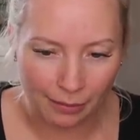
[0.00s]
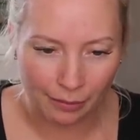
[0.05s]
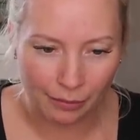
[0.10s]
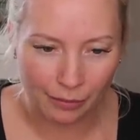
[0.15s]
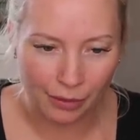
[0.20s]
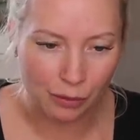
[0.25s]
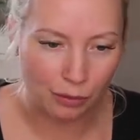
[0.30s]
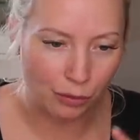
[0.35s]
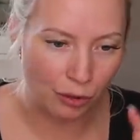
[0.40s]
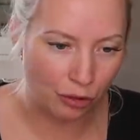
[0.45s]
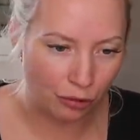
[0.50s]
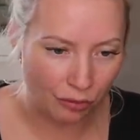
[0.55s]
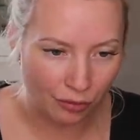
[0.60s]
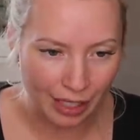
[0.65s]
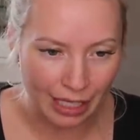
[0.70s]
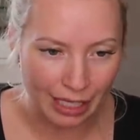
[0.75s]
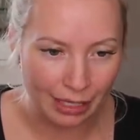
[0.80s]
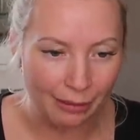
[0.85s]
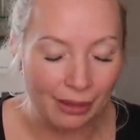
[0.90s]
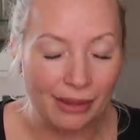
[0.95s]
which were
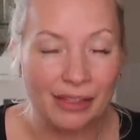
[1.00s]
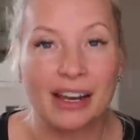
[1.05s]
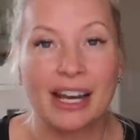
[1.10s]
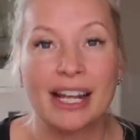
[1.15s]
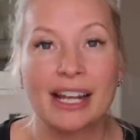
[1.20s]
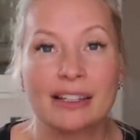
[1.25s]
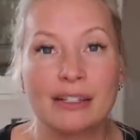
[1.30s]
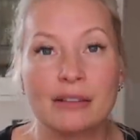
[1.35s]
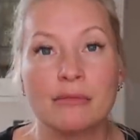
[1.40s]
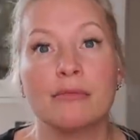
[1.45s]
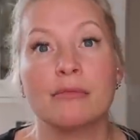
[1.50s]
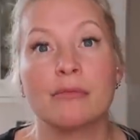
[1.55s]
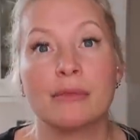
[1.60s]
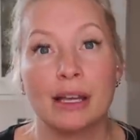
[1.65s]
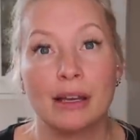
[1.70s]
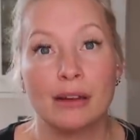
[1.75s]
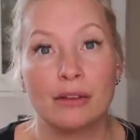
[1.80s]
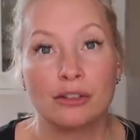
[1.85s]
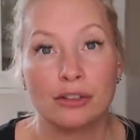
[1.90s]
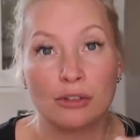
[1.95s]
cream, and then I had some
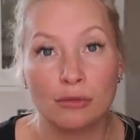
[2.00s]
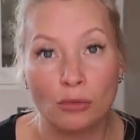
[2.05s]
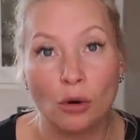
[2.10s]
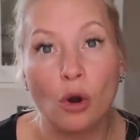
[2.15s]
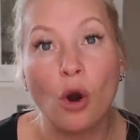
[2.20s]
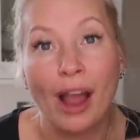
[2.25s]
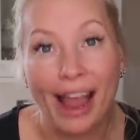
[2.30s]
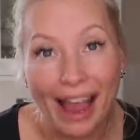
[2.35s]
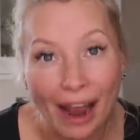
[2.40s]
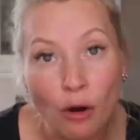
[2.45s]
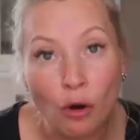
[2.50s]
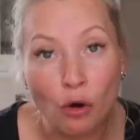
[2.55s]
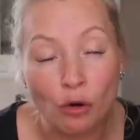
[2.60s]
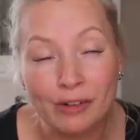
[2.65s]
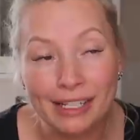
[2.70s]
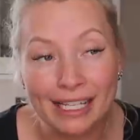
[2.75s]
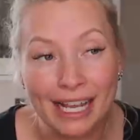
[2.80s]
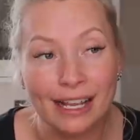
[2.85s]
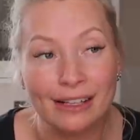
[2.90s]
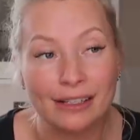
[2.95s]
that
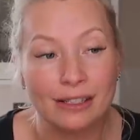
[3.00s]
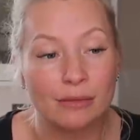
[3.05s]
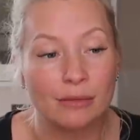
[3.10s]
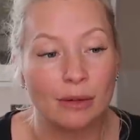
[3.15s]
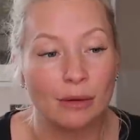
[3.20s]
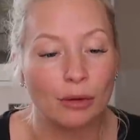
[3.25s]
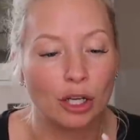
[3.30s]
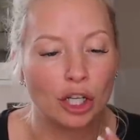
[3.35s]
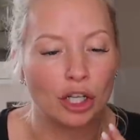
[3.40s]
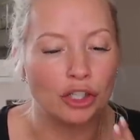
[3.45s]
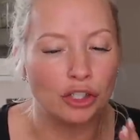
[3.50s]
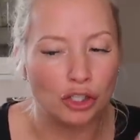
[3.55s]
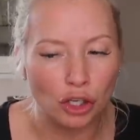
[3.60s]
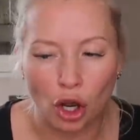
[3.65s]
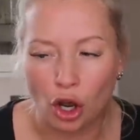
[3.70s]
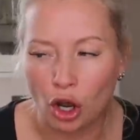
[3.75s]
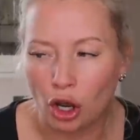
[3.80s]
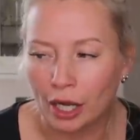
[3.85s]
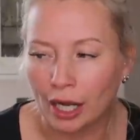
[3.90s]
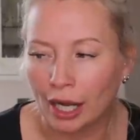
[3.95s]
were like a
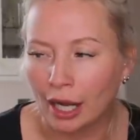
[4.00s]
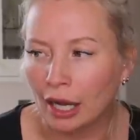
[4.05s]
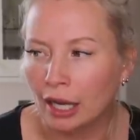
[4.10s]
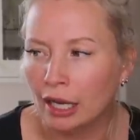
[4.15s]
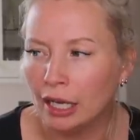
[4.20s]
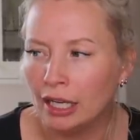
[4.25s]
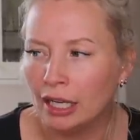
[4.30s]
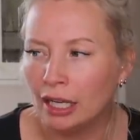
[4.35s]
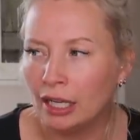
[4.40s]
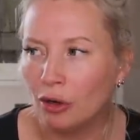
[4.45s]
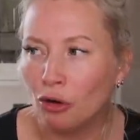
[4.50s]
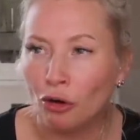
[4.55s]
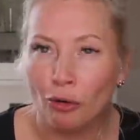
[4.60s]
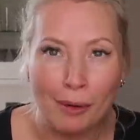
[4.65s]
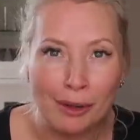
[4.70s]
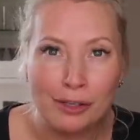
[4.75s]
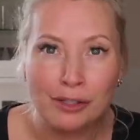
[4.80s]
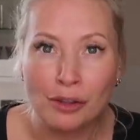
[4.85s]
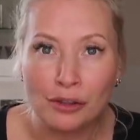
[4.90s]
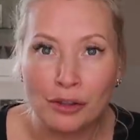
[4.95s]
darker,
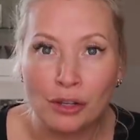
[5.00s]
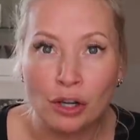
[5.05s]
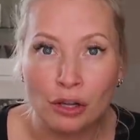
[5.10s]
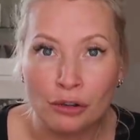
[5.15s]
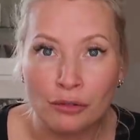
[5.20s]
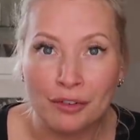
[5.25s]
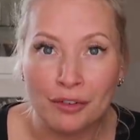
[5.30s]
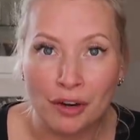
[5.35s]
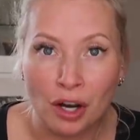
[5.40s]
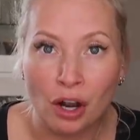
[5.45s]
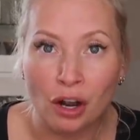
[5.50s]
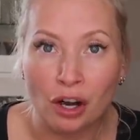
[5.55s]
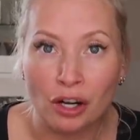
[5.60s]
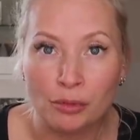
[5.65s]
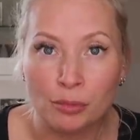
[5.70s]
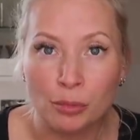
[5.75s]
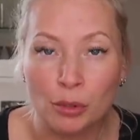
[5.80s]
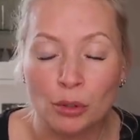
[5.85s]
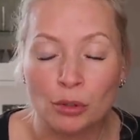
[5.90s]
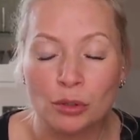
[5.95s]
almost like the colour of
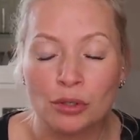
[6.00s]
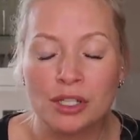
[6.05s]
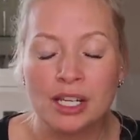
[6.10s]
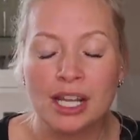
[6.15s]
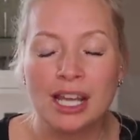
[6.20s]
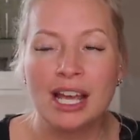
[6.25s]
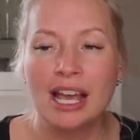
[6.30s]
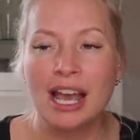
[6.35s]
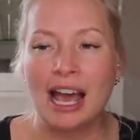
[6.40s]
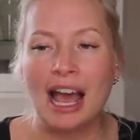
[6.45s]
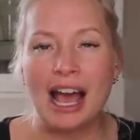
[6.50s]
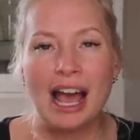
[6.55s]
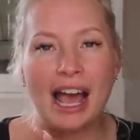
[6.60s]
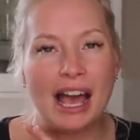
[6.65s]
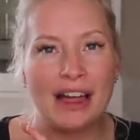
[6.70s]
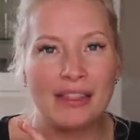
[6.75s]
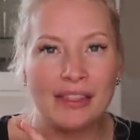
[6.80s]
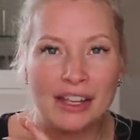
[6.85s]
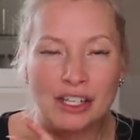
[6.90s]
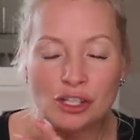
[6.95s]
cardboard,
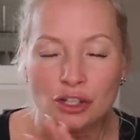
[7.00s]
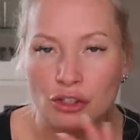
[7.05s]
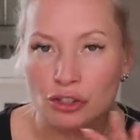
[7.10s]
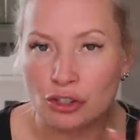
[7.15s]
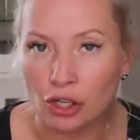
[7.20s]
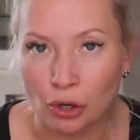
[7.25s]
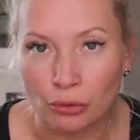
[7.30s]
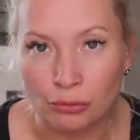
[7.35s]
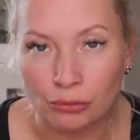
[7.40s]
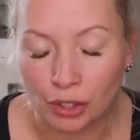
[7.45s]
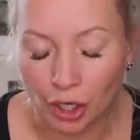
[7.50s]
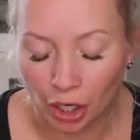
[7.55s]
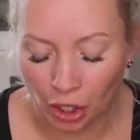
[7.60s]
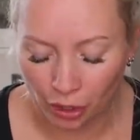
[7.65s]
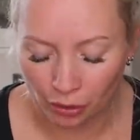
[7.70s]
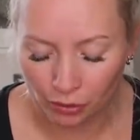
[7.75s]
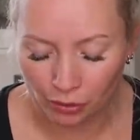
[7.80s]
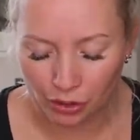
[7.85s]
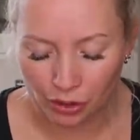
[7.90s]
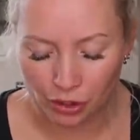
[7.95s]
and they just don't
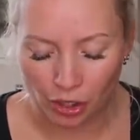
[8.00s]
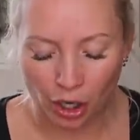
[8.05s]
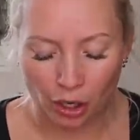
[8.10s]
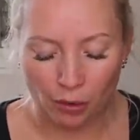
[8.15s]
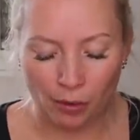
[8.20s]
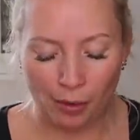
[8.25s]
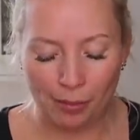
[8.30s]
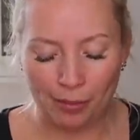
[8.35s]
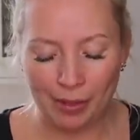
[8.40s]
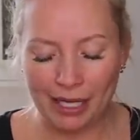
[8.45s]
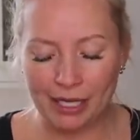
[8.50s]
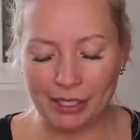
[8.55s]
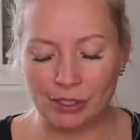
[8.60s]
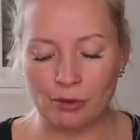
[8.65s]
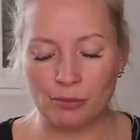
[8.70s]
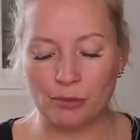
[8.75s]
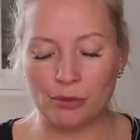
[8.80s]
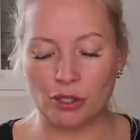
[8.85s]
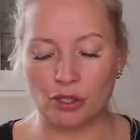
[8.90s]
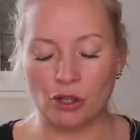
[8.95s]
go. So I picked
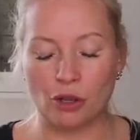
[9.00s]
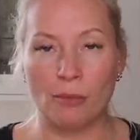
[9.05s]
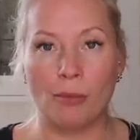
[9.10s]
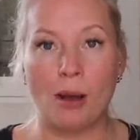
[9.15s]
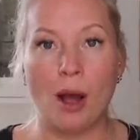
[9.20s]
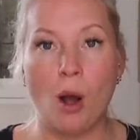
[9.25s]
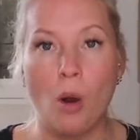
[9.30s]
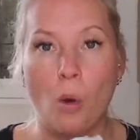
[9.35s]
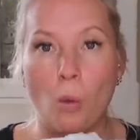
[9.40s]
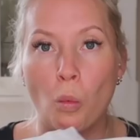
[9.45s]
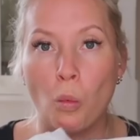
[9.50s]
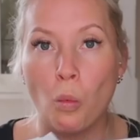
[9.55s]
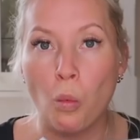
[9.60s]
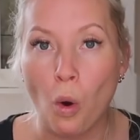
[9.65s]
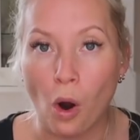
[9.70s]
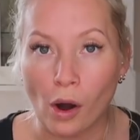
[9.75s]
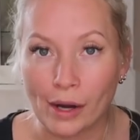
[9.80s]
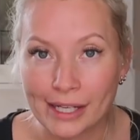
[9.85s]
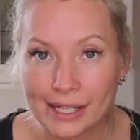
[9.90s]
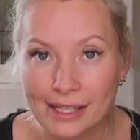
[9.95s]
up some
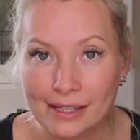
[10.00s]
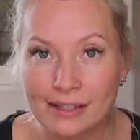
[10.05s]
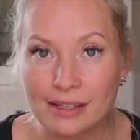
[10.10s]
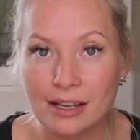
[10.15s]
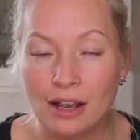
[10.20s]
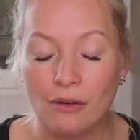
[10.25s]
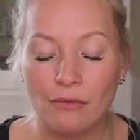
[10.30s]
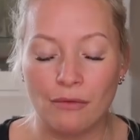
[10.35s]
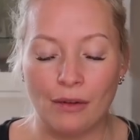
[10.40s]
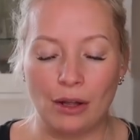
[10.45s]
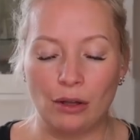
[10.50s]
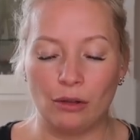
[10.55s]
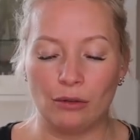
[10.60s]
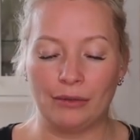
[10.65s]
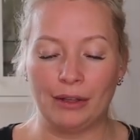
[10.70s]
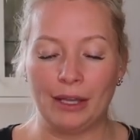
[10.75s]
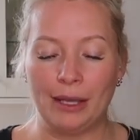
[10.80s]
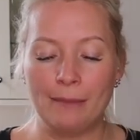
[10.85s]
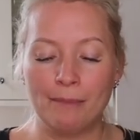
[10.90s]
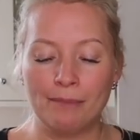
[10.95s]
white
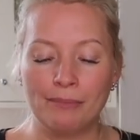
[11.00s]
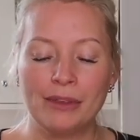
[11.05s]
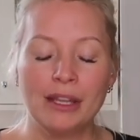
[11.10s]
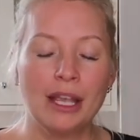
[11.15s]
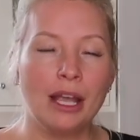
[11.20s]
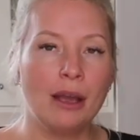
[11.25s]
velvet.